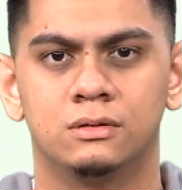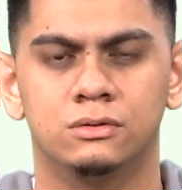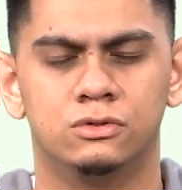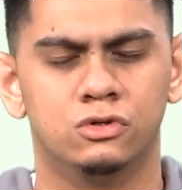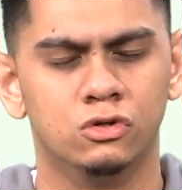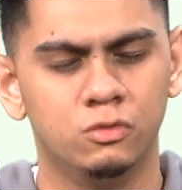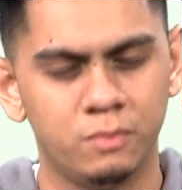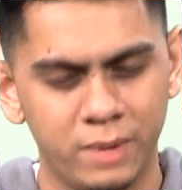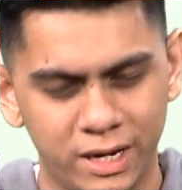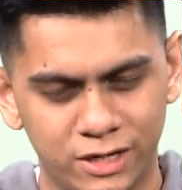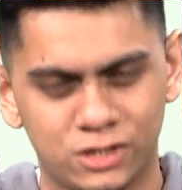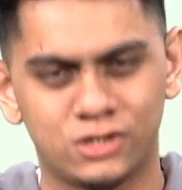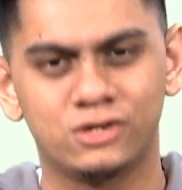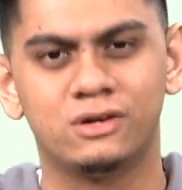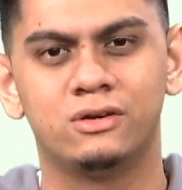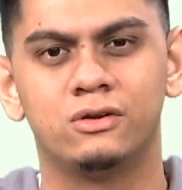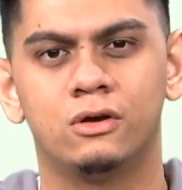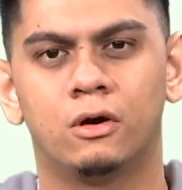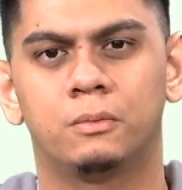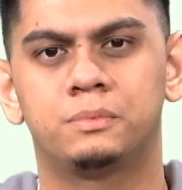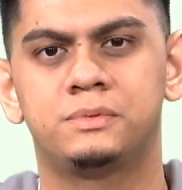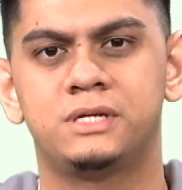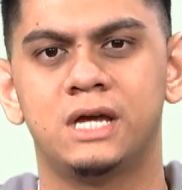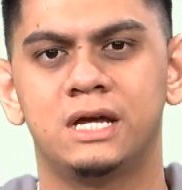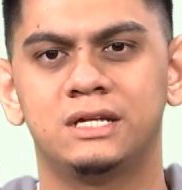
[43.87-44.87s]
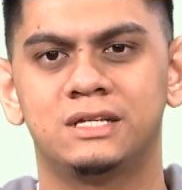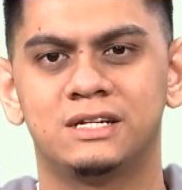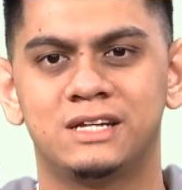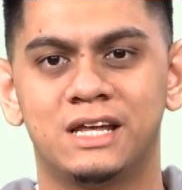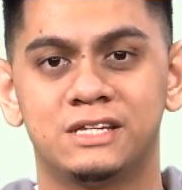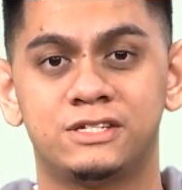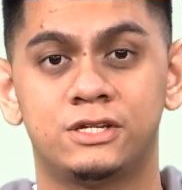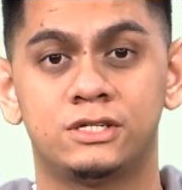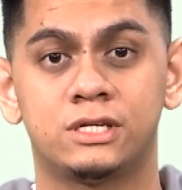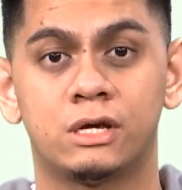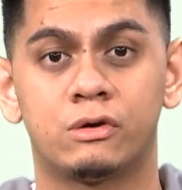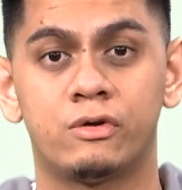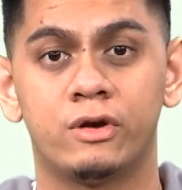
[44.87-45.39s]
Do make sure you obtain the
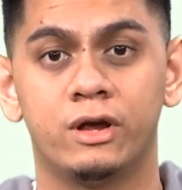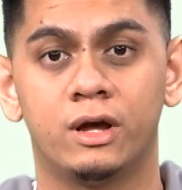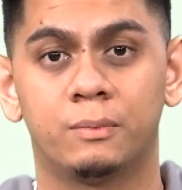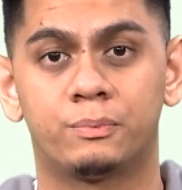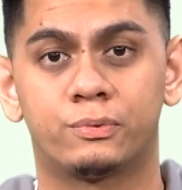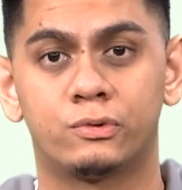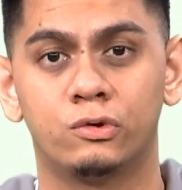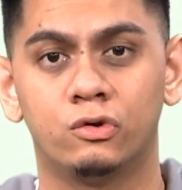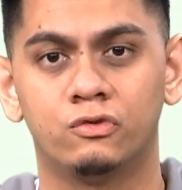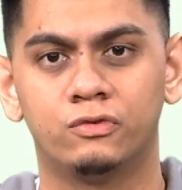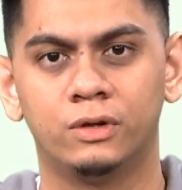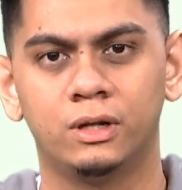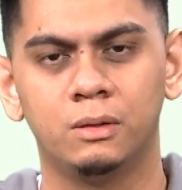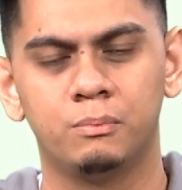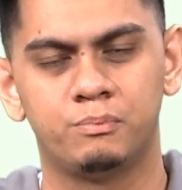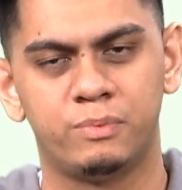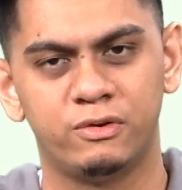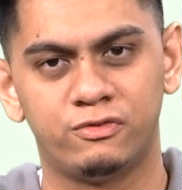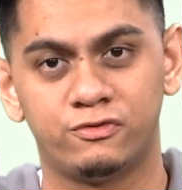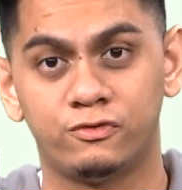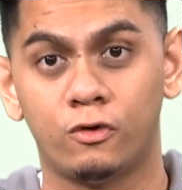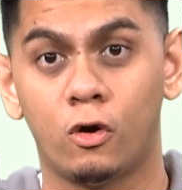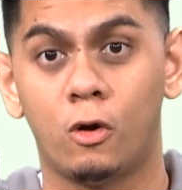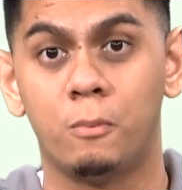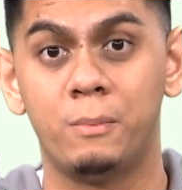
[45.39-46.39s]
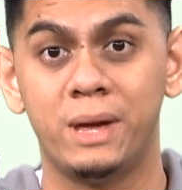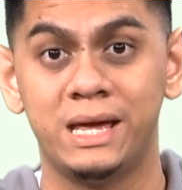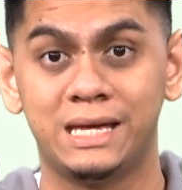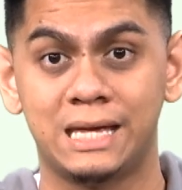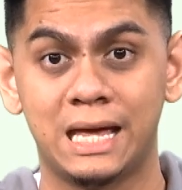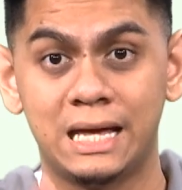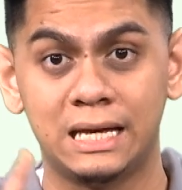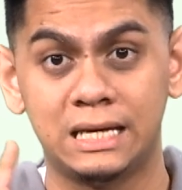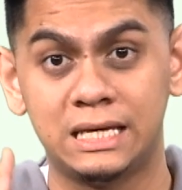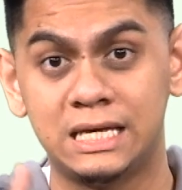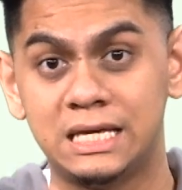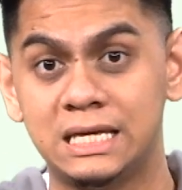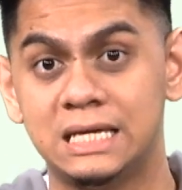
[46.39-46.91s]
necessary approval before
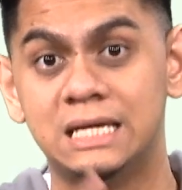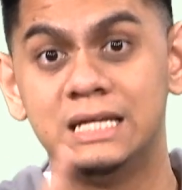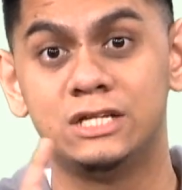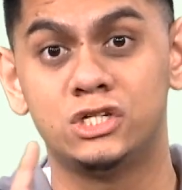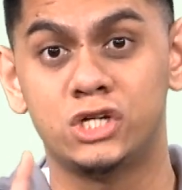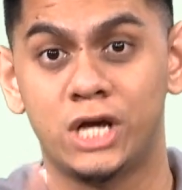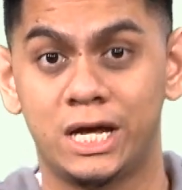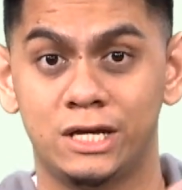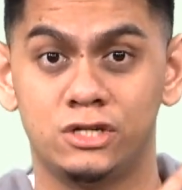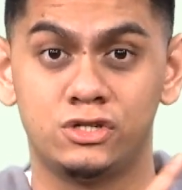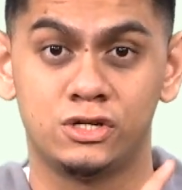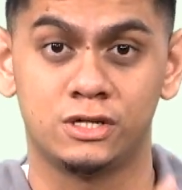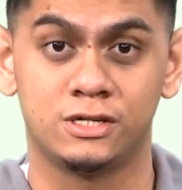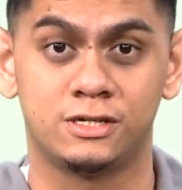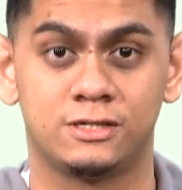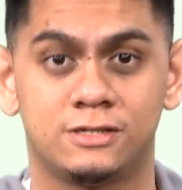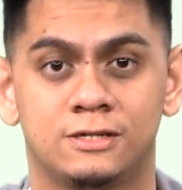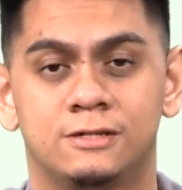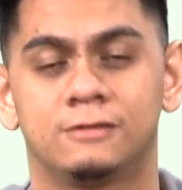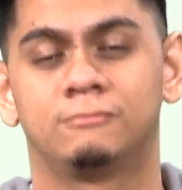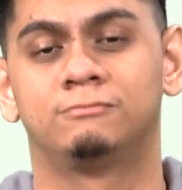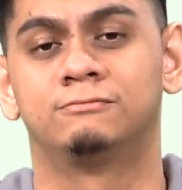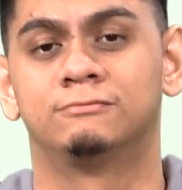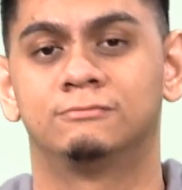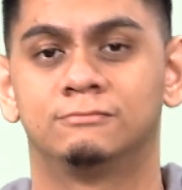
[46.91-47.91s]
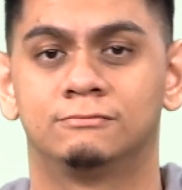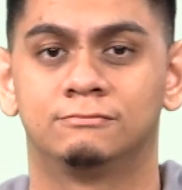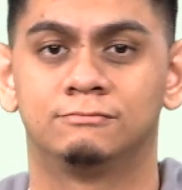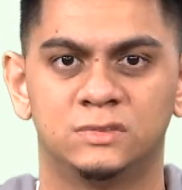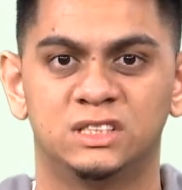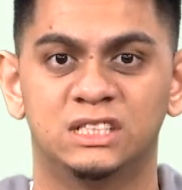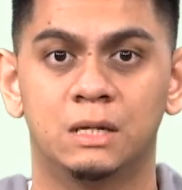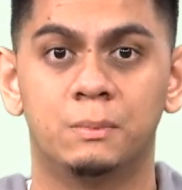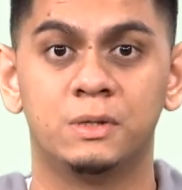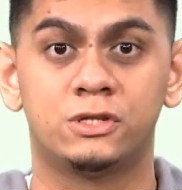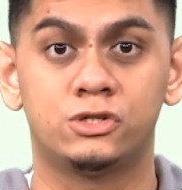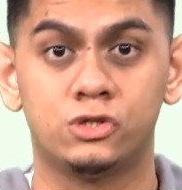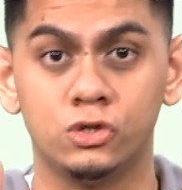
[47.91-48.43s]
making key changes.
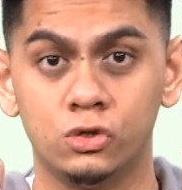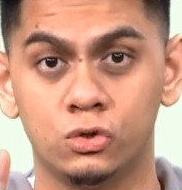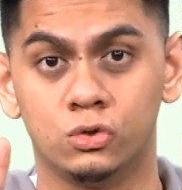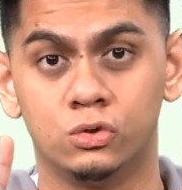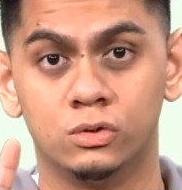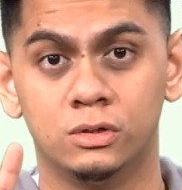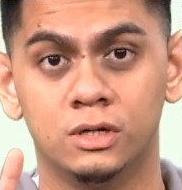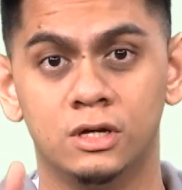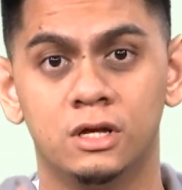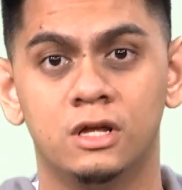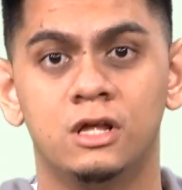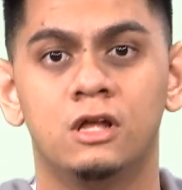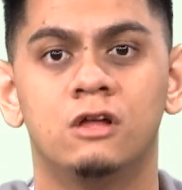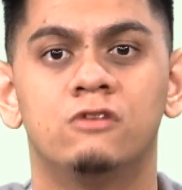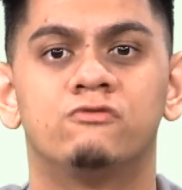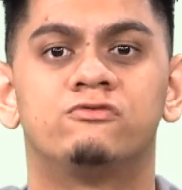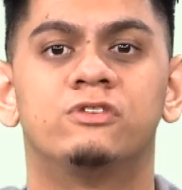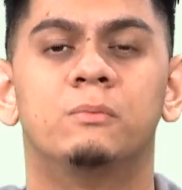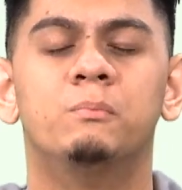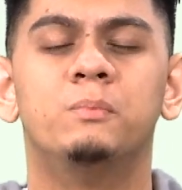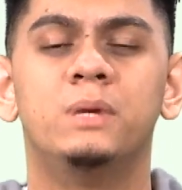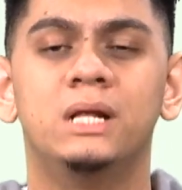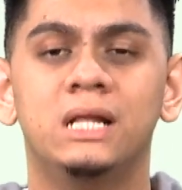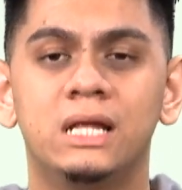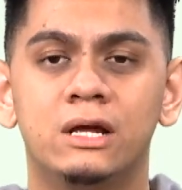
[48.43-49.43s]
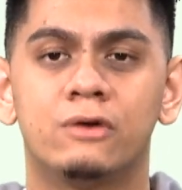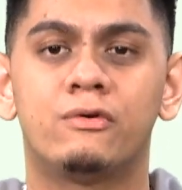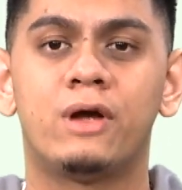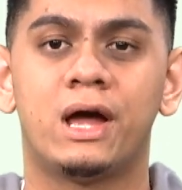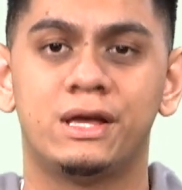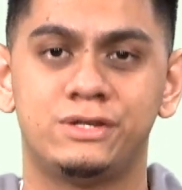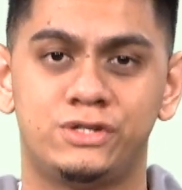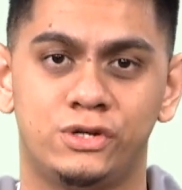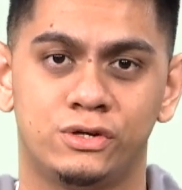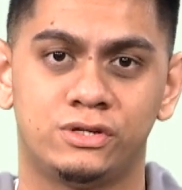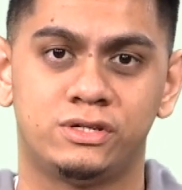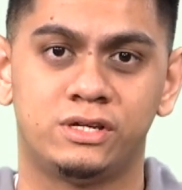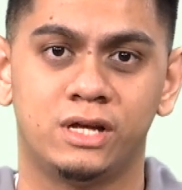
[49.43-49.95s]
Number two,
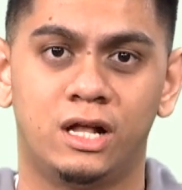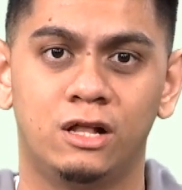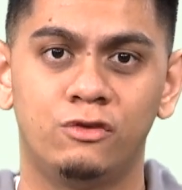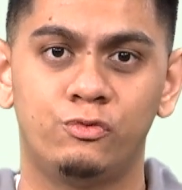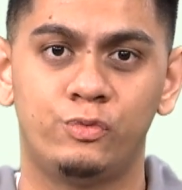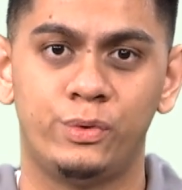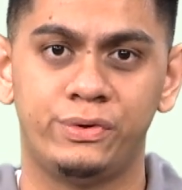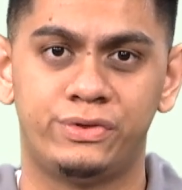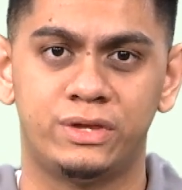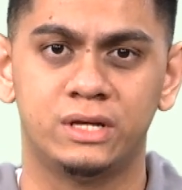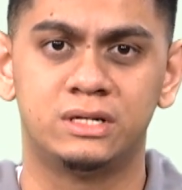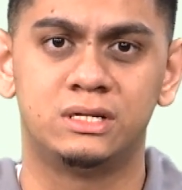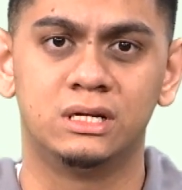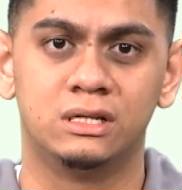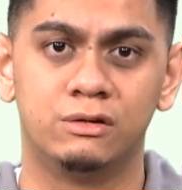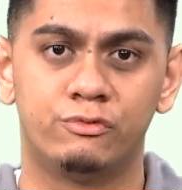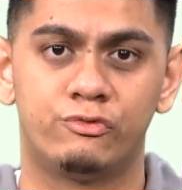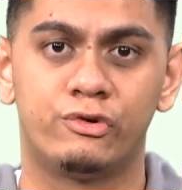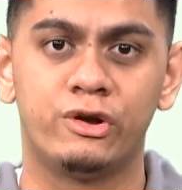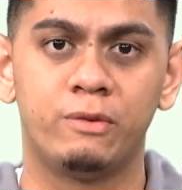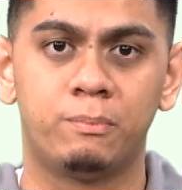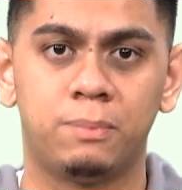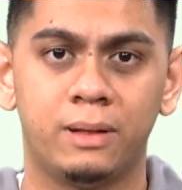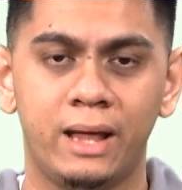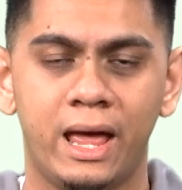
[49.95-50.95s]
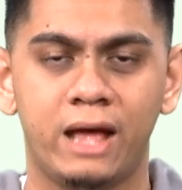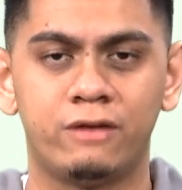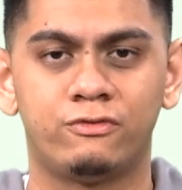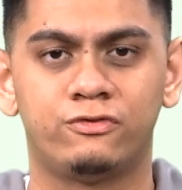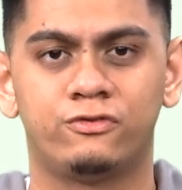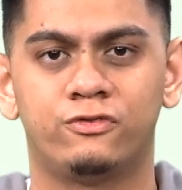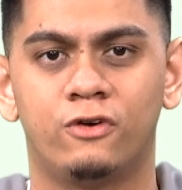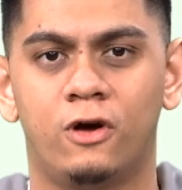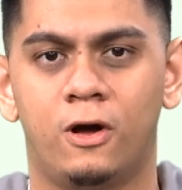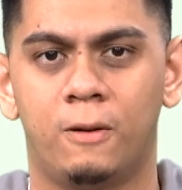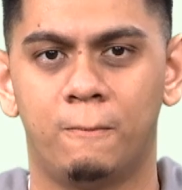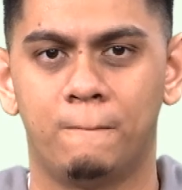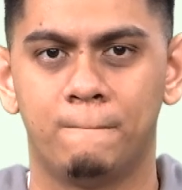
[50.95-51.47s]
familiarize yourself with the delivery
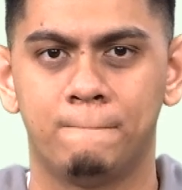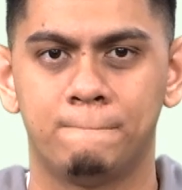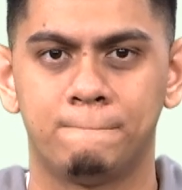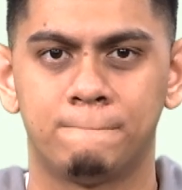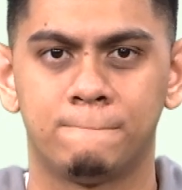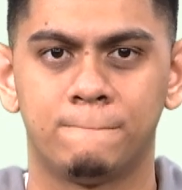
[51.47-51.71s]
platform.